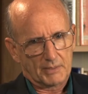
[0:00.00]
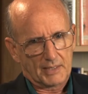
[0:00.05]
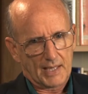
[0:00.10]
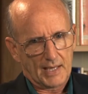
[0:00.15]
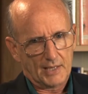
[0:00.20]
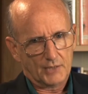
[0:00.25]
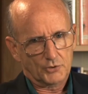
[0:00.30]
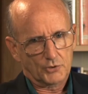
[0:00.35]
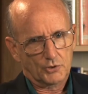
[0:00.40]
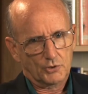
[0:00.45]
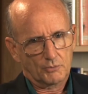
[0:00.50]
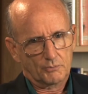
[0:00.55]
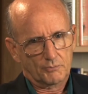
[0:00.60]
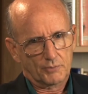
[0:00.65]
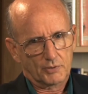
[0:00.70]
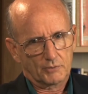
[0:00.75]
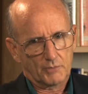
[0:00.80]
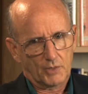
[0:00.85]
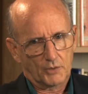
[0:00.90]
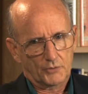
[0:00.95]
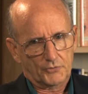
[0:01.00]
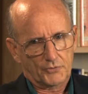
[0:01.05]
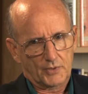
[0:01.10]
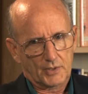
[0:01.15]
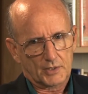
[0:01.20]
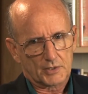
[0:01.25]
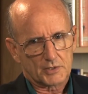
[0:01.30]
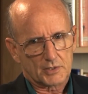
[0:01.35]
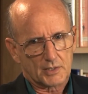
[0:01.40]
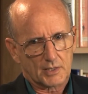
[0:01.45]
began to promote
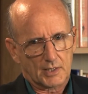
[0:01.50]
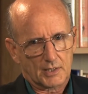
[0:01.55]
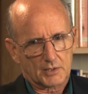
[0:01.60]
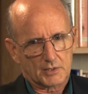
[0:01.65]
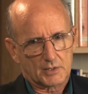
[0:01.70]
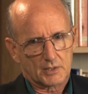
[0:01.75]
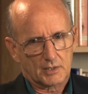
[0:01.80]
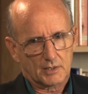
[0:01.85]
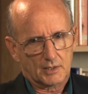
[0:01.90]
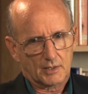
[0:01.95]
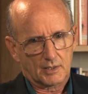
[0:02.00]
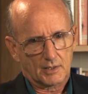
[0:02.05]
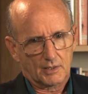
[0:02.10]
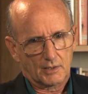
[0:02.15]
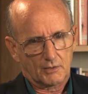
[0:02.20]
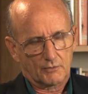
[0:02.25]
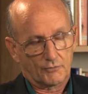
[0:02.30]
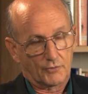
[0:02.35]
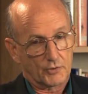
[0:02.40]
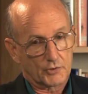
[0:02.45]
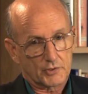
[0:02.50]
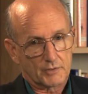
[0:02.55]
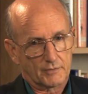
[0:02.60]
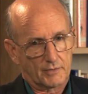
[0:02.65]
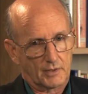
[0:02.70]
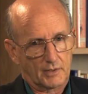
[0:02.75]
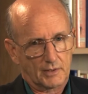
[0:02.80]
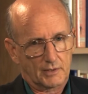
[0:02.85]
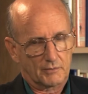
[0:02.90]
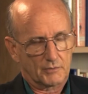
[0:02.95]
this as, first of
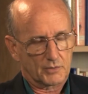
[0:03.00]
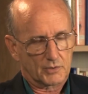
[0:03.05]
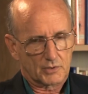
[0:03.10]
all,